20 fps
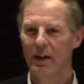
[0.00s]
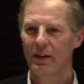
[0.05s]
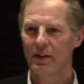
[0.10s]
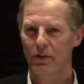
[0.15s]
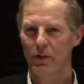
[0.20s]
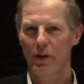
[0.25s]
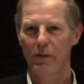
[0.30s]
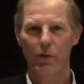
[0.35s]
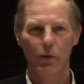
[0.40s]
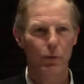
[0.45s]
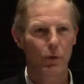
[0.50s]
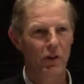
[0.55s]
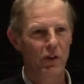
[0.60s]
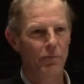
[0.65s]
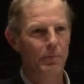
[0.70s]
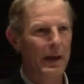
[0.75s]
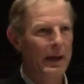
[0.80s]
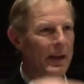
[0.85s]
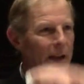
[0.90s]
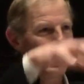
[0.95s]
So everyone was
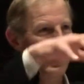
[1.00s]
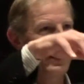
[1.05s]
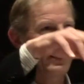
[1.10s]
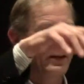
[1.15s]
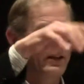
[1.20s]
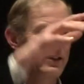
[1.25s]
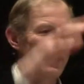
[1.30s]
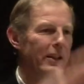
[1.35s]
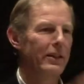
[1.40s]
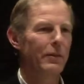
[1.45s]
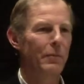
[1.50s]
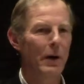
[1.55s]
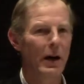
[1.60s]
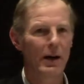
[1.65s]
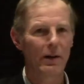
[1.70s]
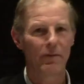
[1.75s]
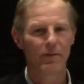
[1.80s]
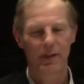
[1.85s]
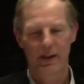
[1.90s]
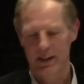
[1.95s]
speculating and then the
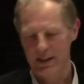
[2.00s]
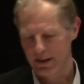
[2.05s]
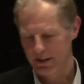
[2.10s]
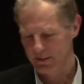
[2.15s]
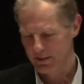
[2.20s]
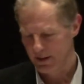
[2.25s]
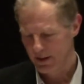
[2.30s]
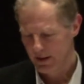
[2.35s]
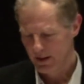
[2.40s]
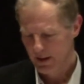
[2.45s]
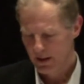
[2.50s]
bottom fell out.